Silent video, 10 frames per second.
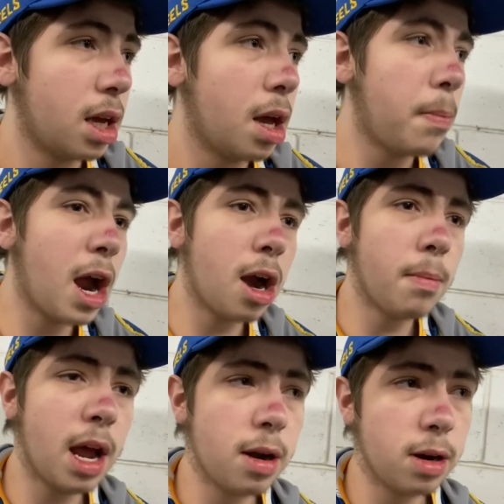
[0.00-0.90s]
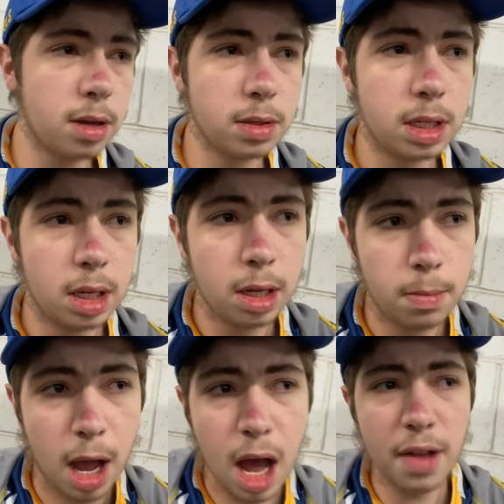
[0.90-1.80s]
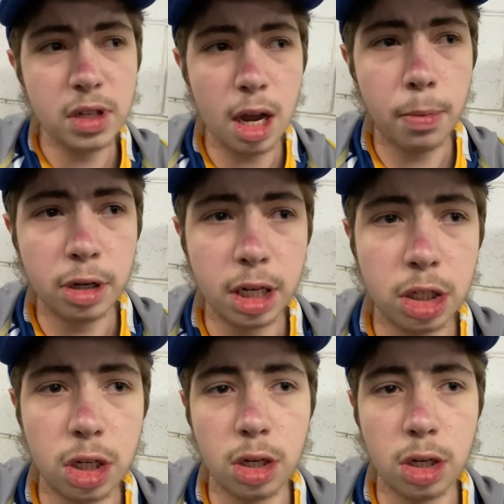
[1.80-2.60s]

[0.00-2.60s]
Parramatta Eels, my halftime prediction.